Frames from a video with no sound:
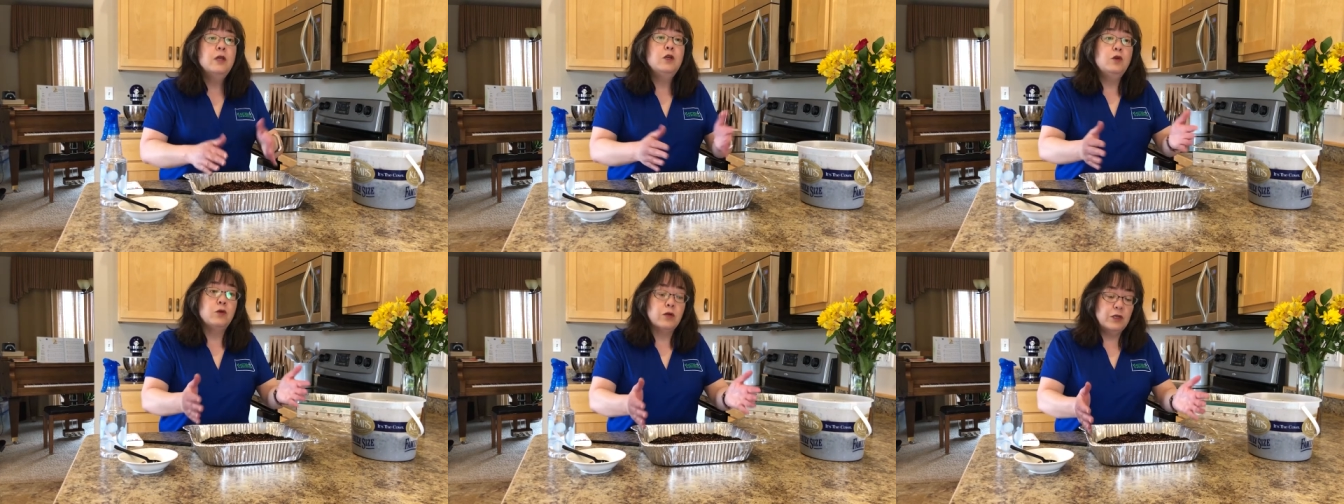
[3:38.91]

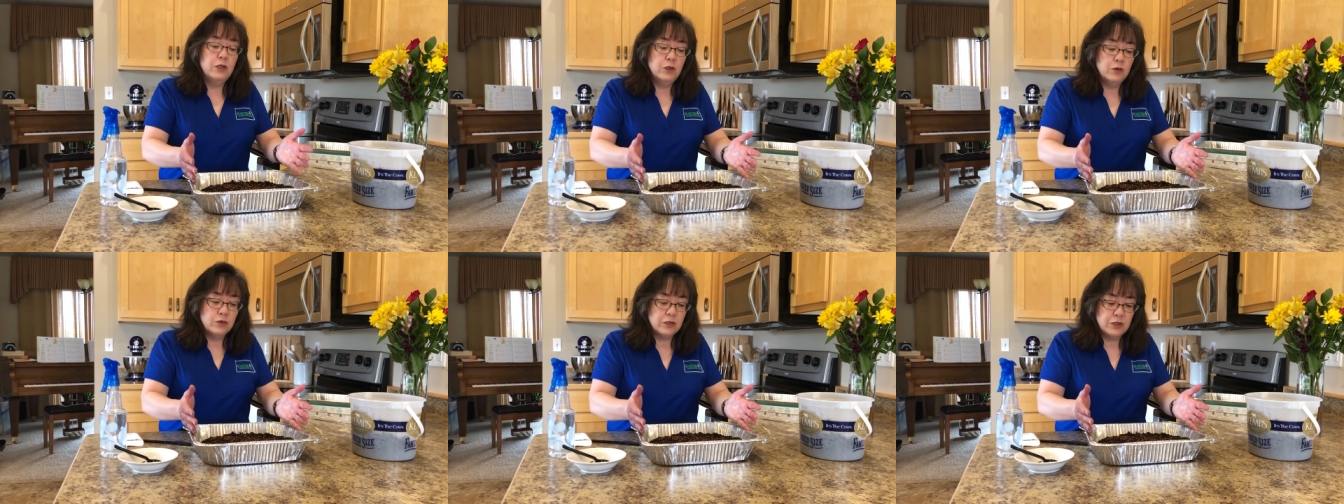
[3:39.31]
You can
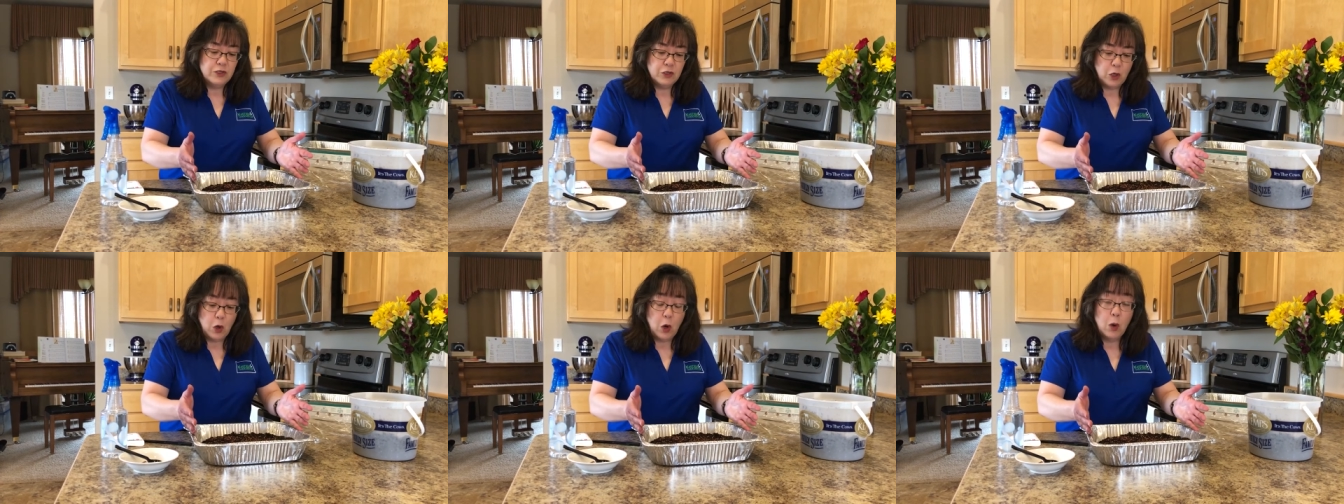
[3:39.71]
use a
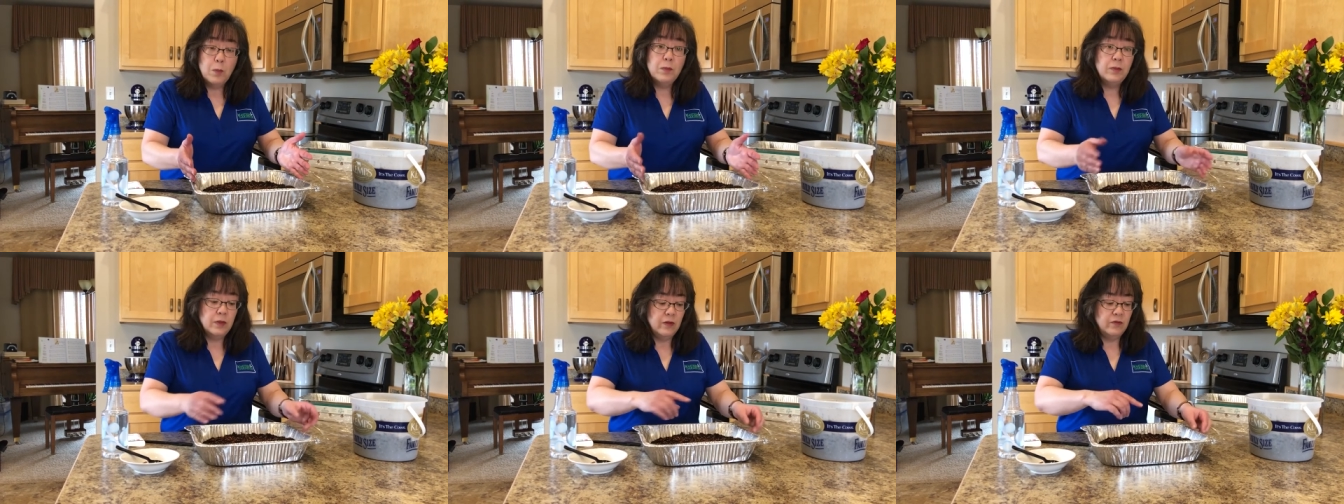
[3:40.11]

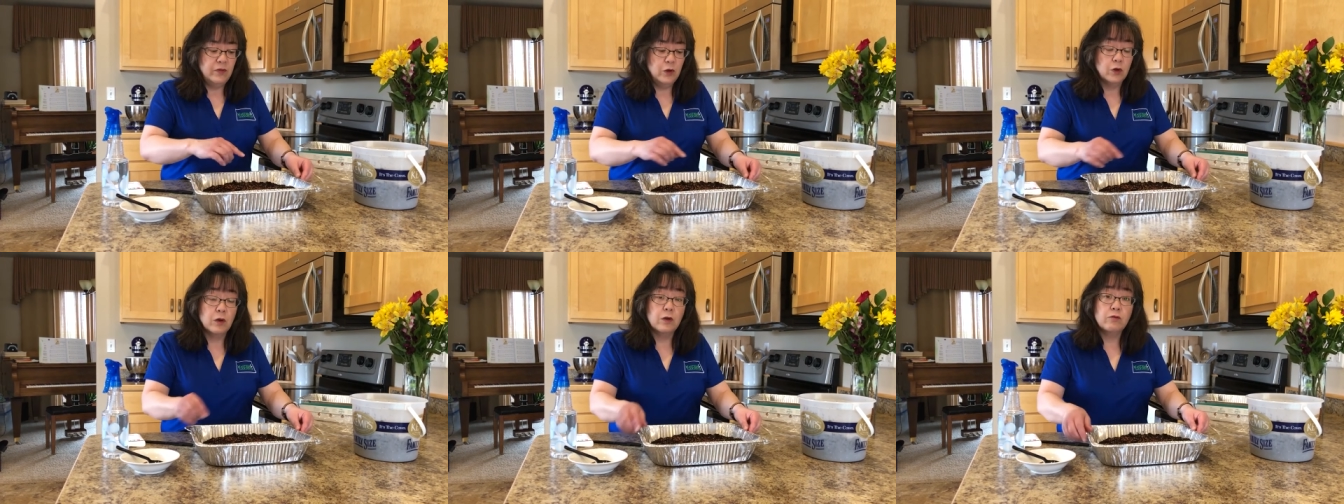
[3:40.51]
dome if
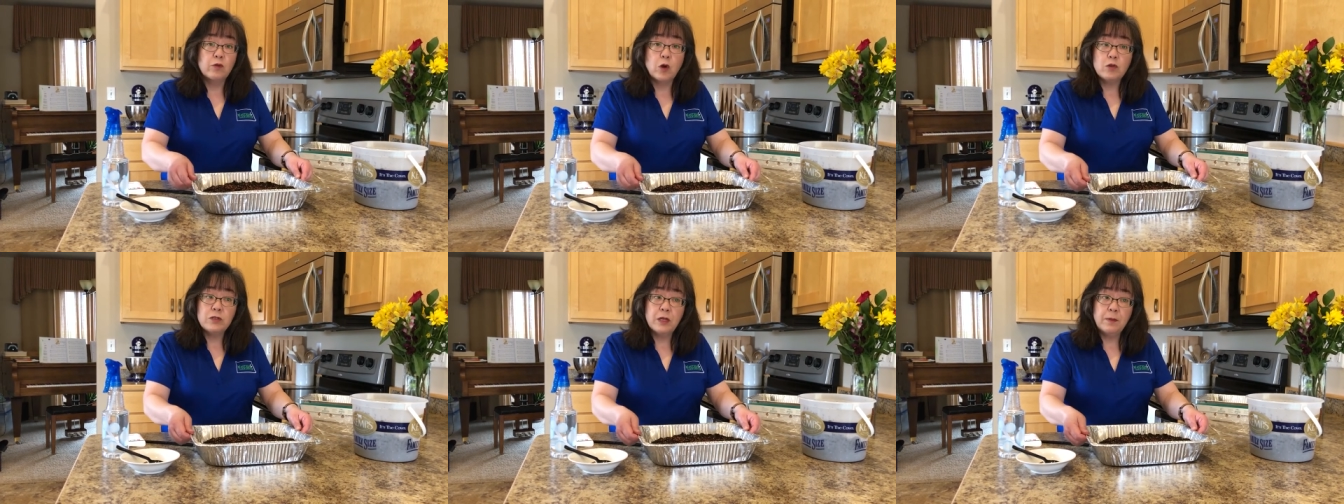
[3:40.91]
your
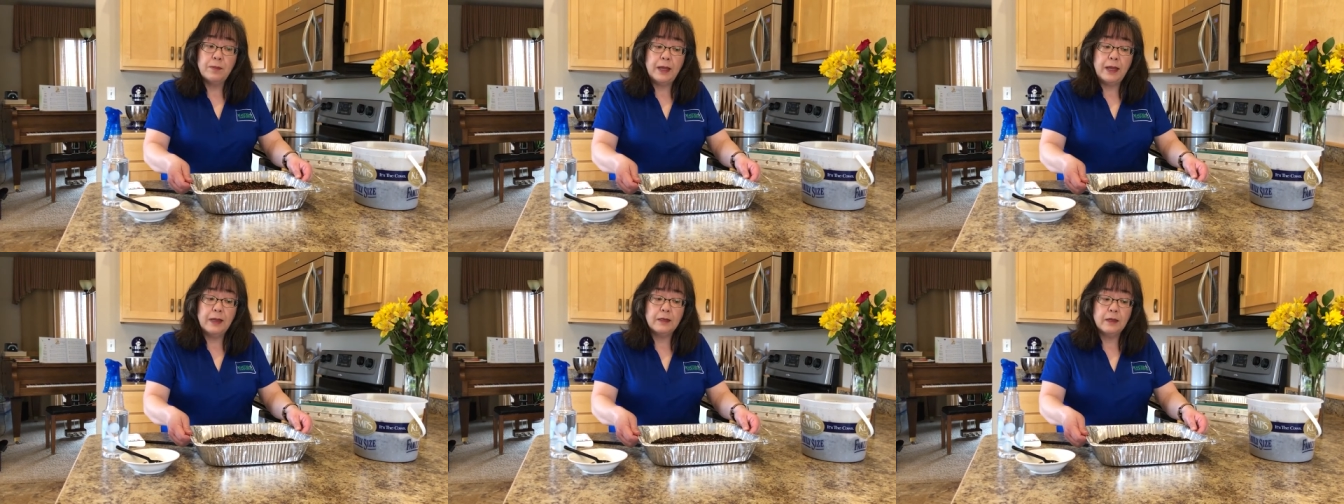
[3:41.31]
roasting
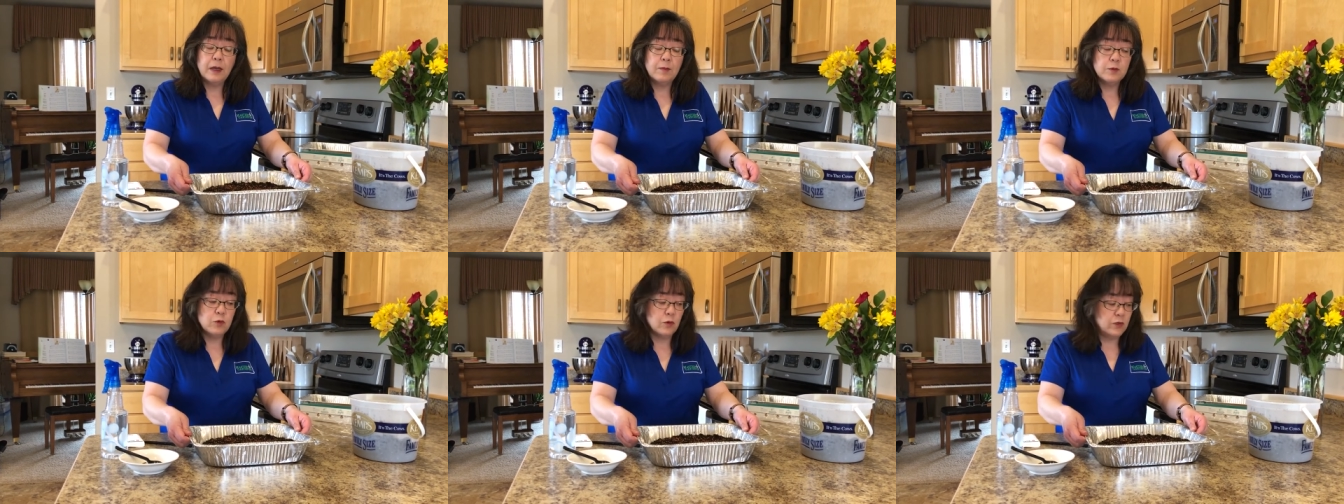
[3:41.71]
pan
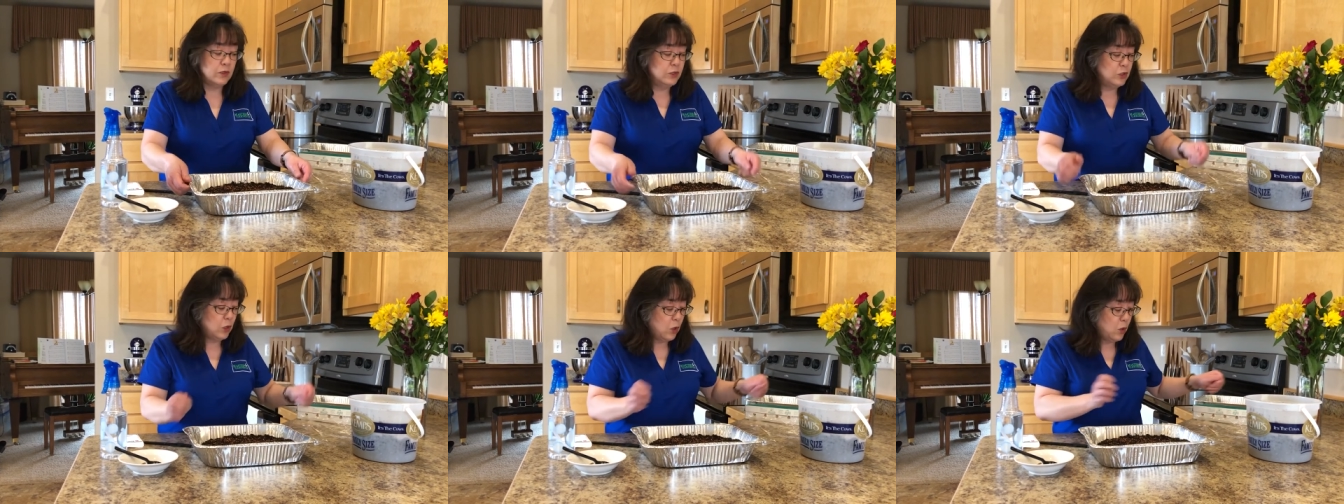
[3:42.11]
comes with a
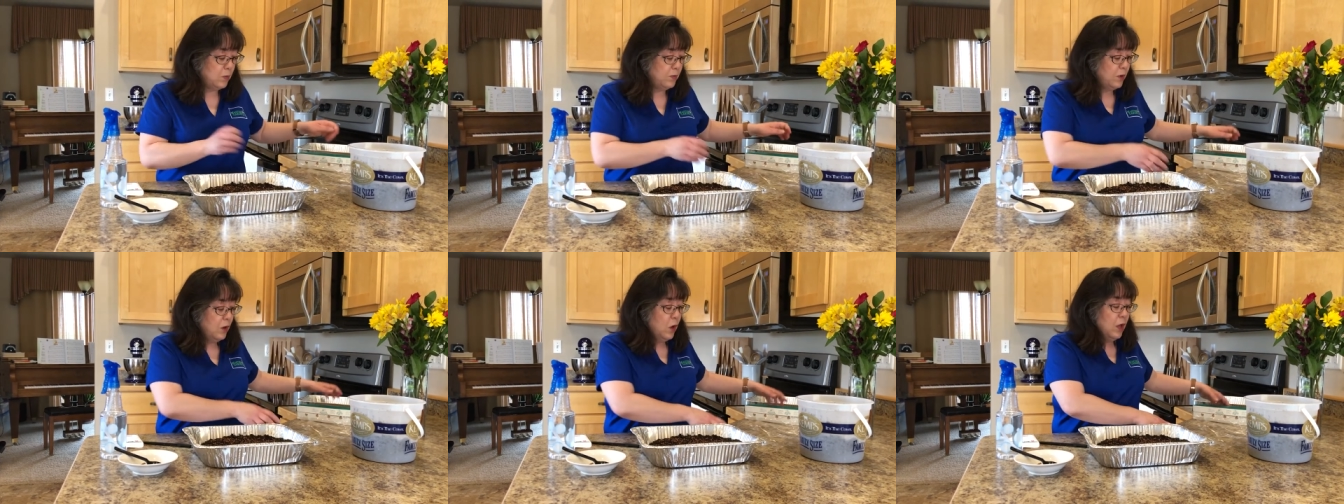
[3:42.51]

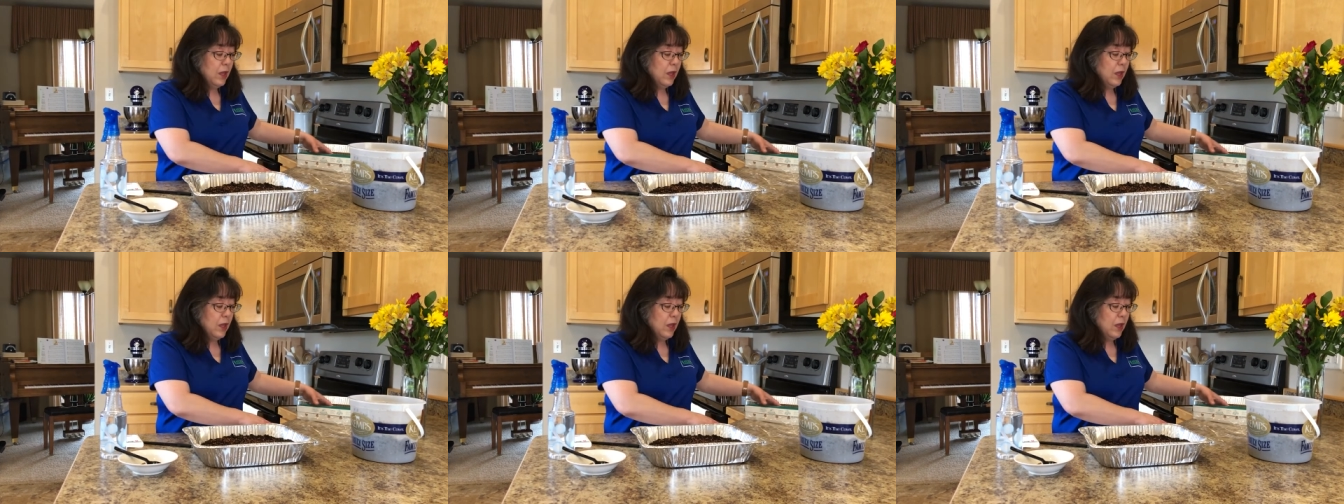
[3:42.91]
dome.